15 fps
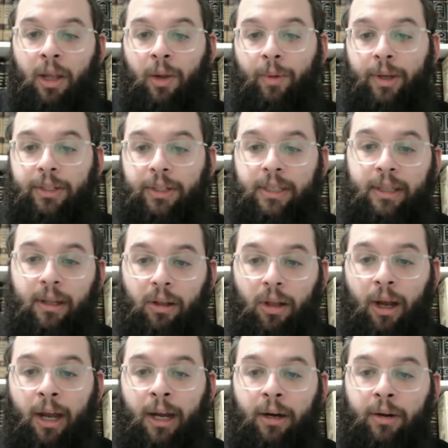which is still
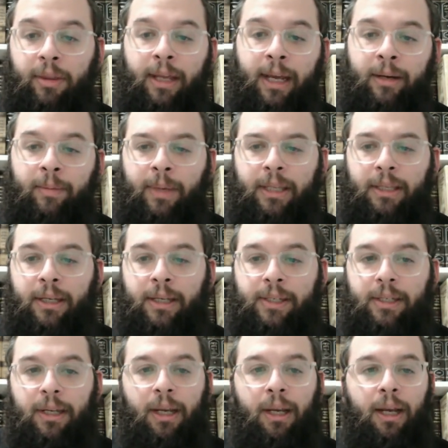higher than Midas.